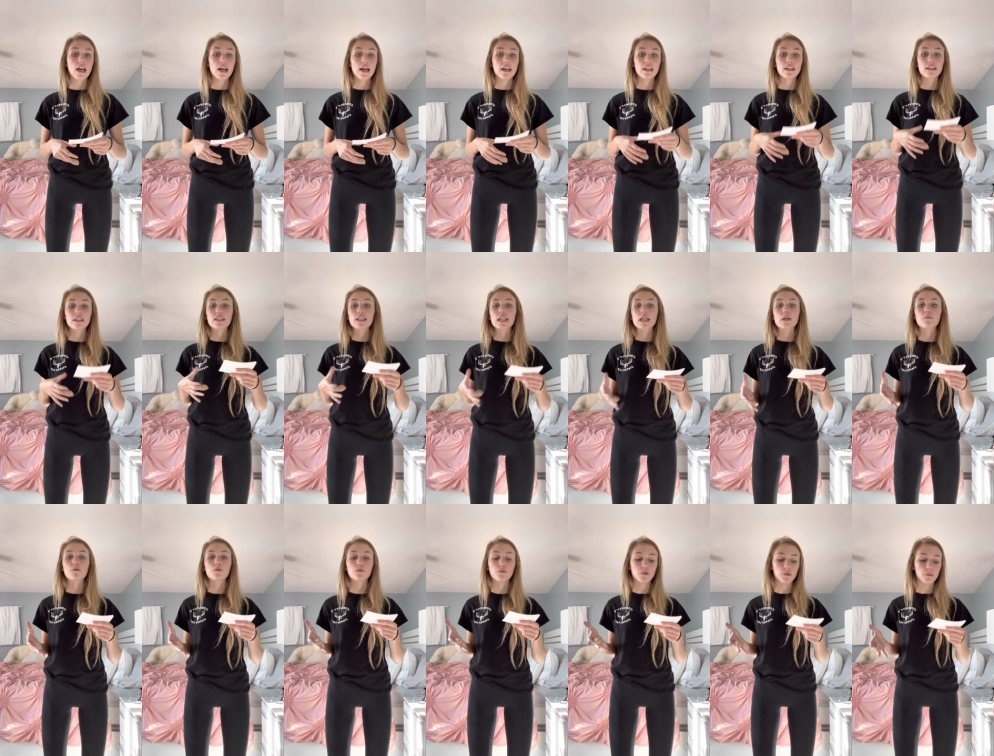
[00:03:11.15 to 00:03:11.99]
An
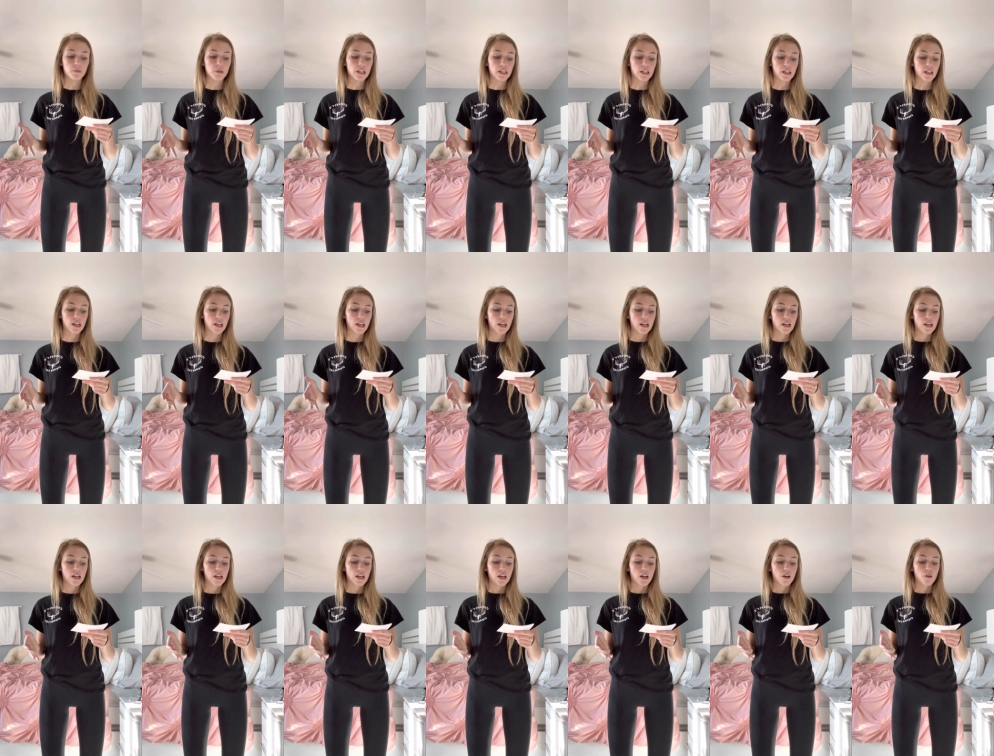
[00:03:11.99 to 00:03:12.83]
example would be
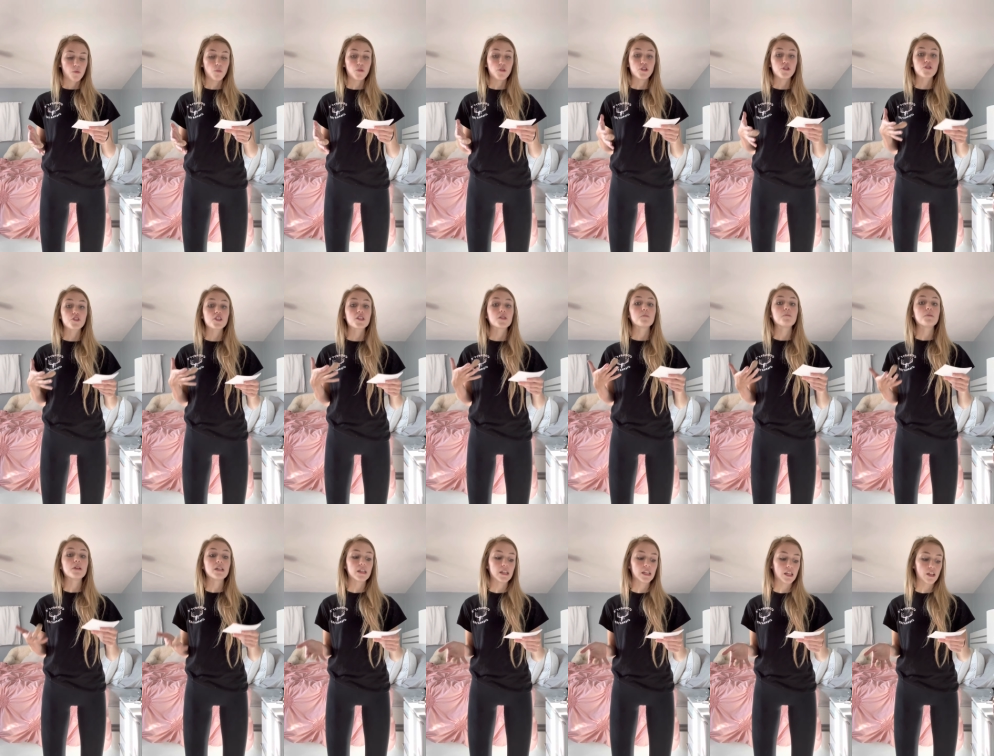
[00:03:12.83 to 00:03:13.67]
when you're
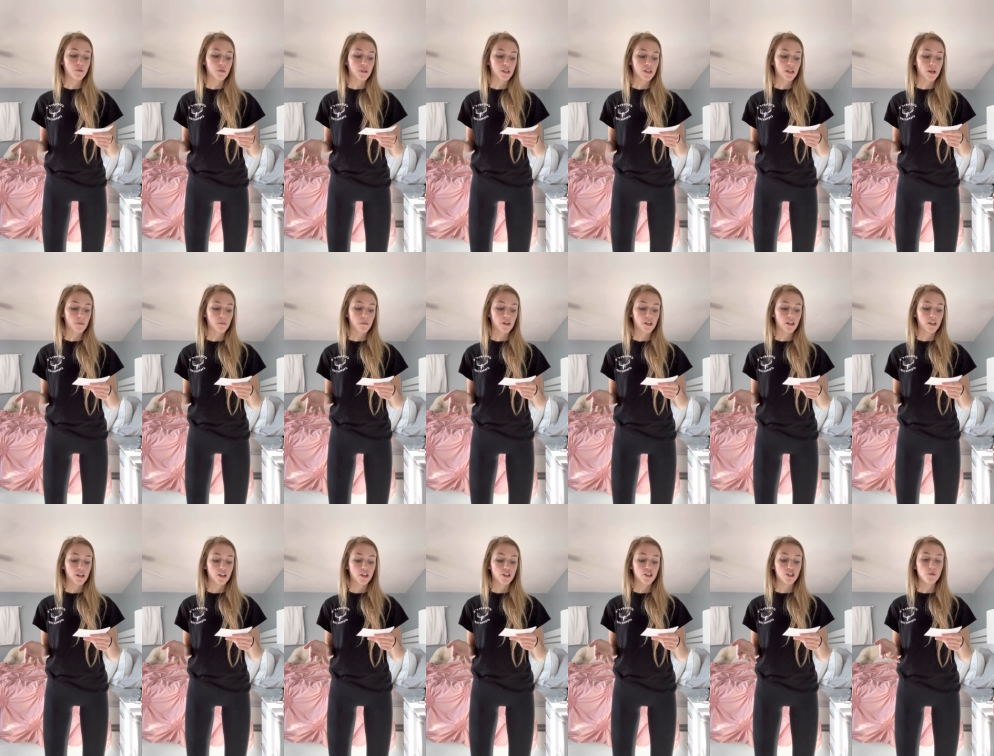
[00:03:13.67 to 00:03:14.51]
speaking with
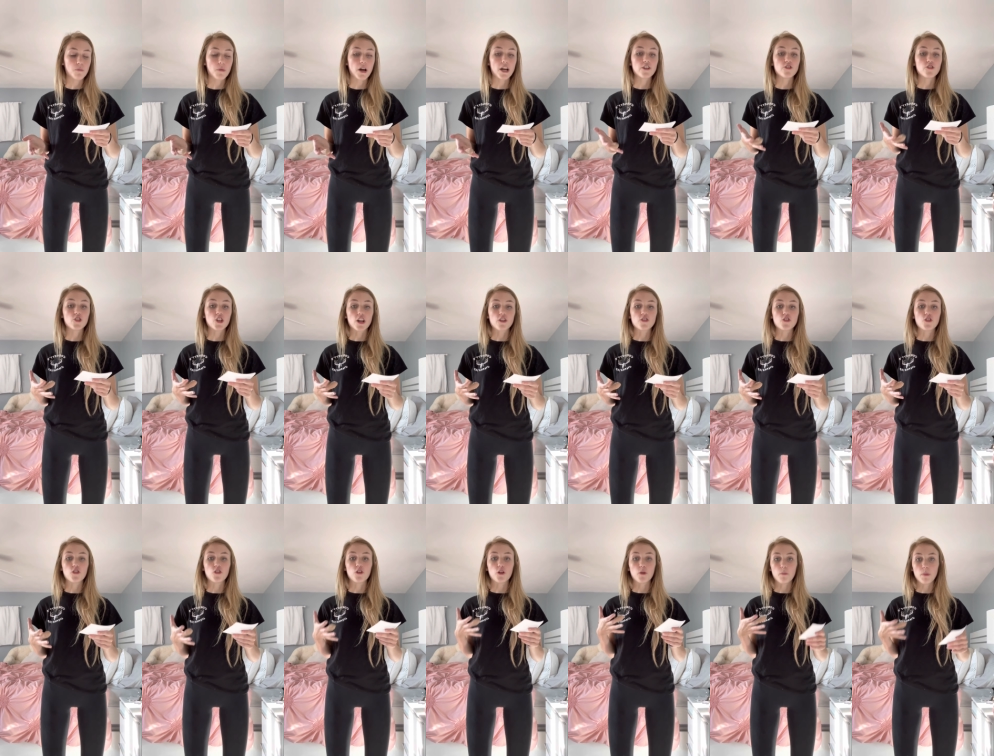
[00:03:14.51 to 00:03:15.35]
someone, you might judge
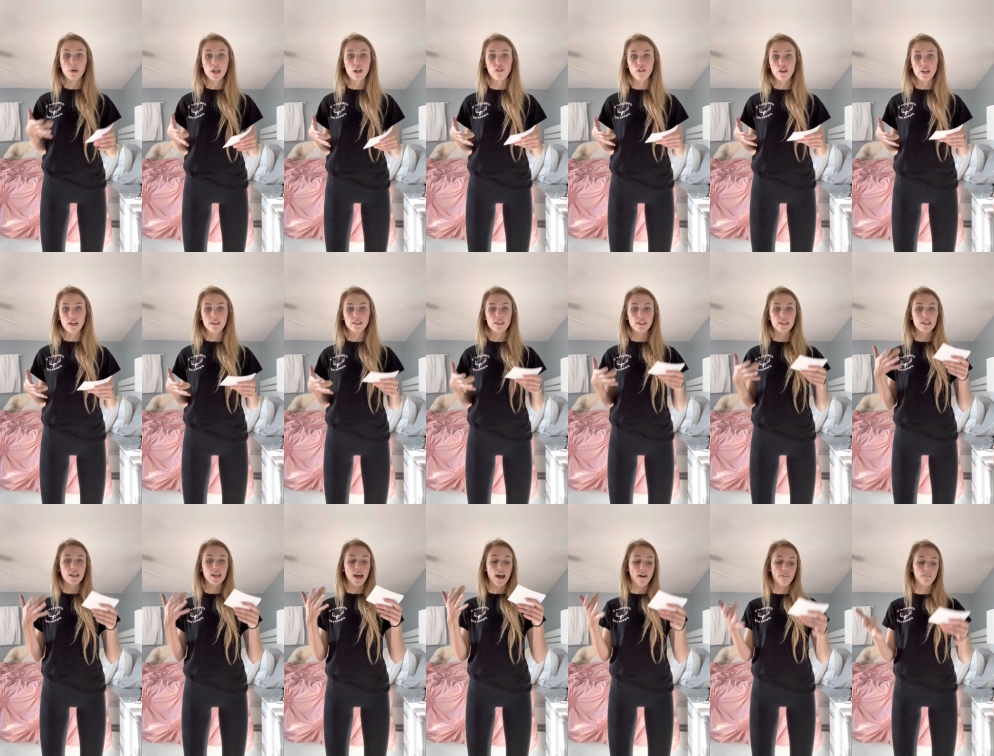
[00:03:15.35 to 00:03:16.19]
their
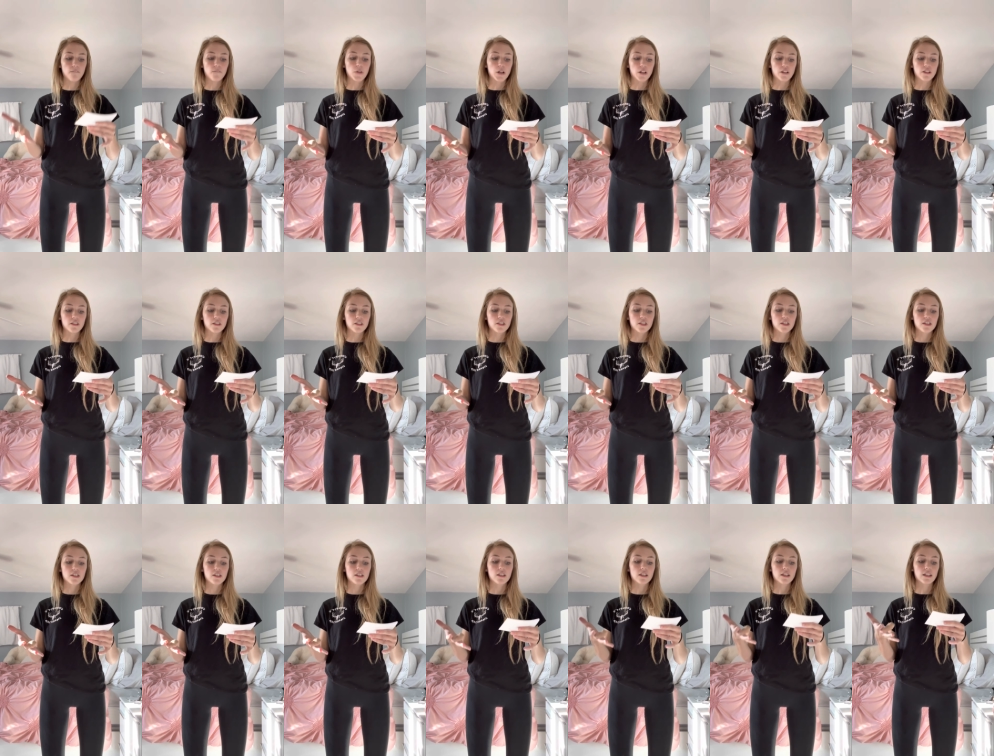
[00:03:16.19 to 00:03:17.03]
appearance at
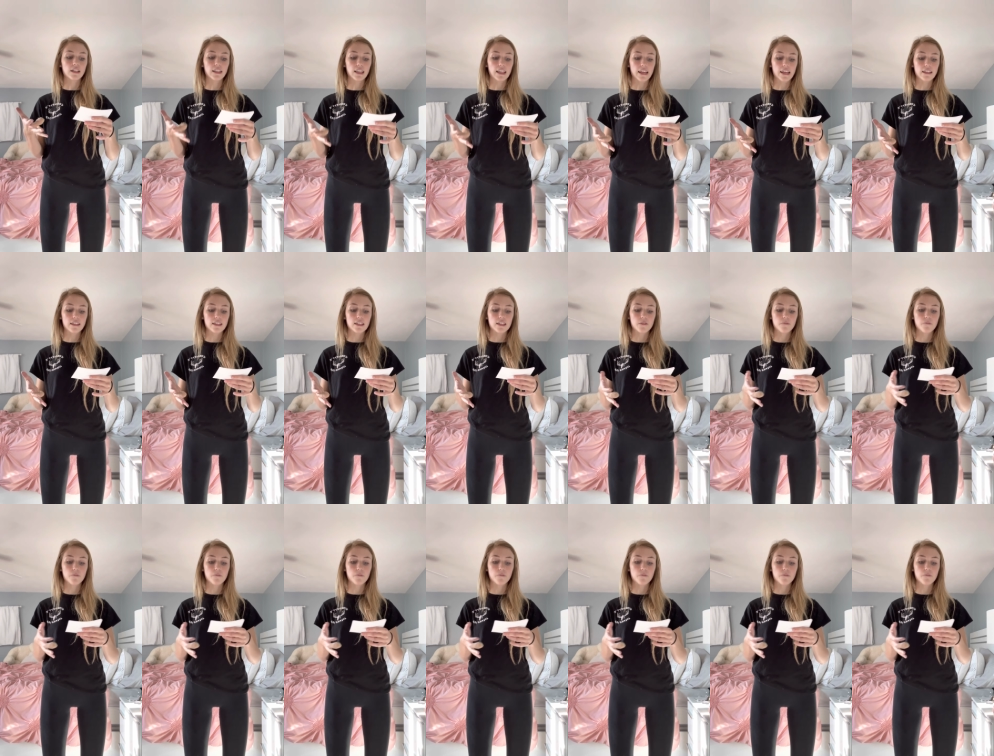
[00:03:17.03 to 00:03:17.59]
first glance.